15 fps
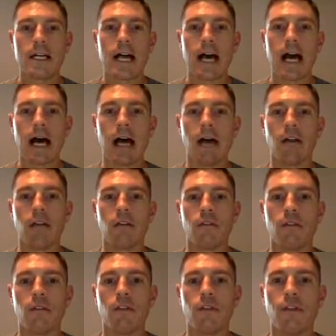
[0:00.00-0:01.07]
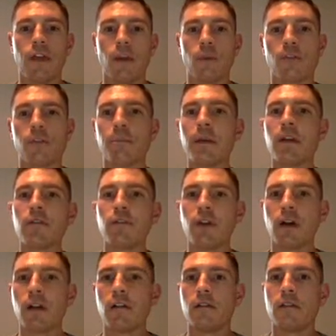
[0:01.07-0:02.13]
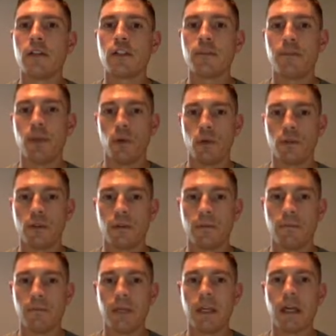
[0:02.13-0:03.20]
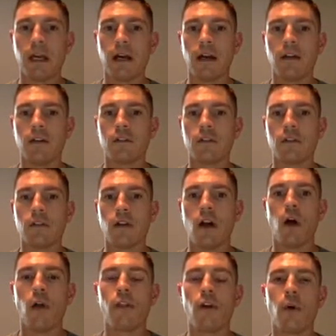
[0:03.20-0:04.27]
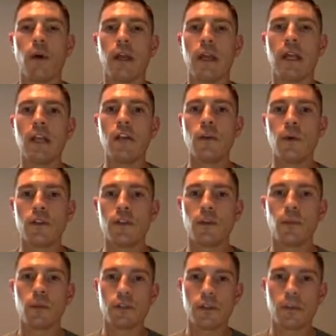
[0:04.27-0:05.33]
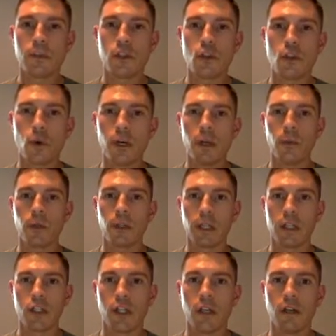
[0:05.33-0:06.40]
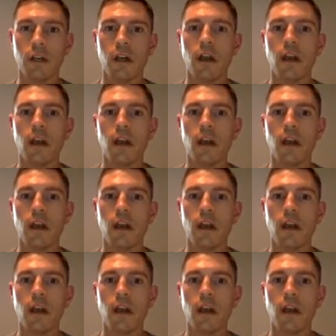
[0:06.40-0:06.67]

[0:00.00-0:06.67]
there was a bit of a dispute because although Hinduism was the majority religion,